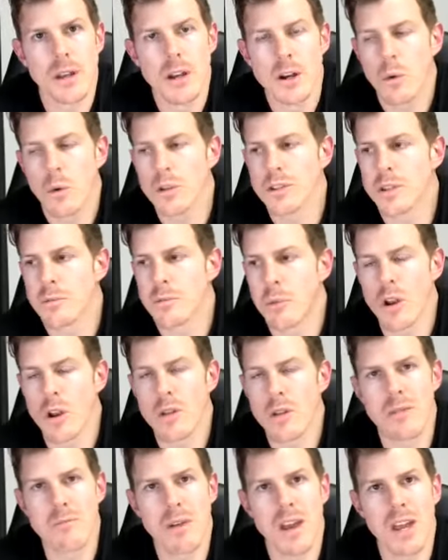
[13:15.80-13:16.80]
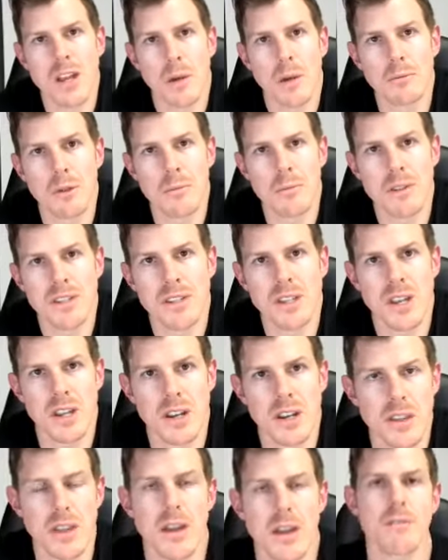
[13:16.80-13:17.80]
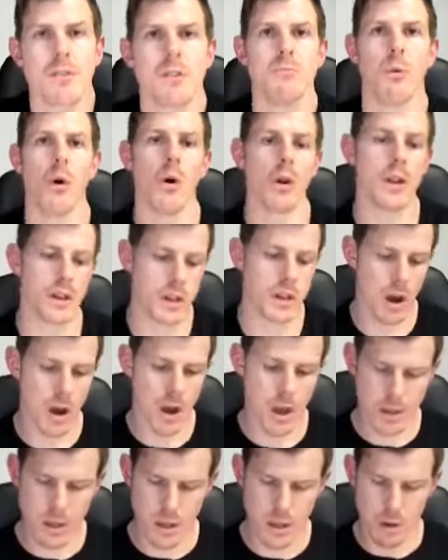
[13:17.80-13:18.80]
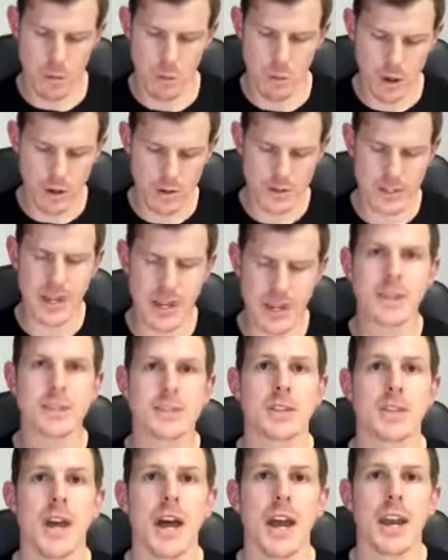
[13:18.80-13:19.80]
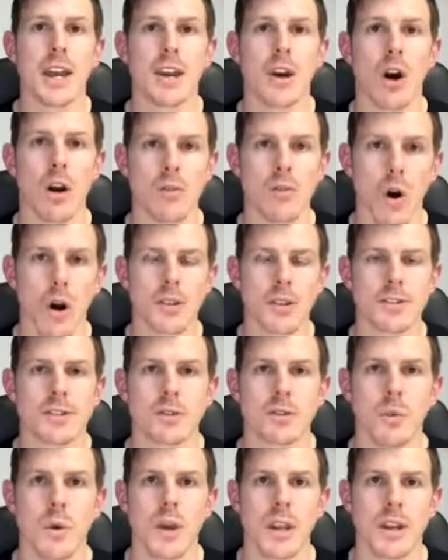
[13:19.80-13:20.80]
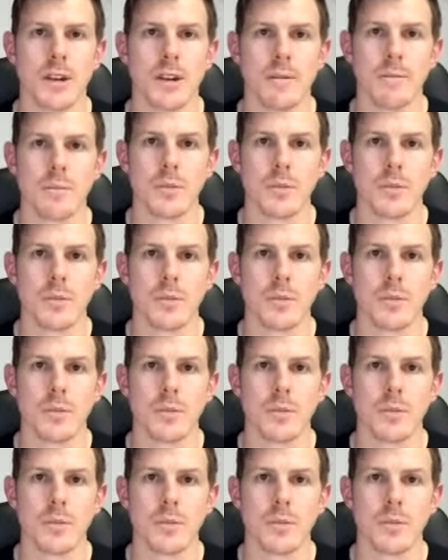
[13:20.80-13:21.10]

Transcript: What's the point of me being optimistic and every morning going, you know what, today's the day. I rise to win.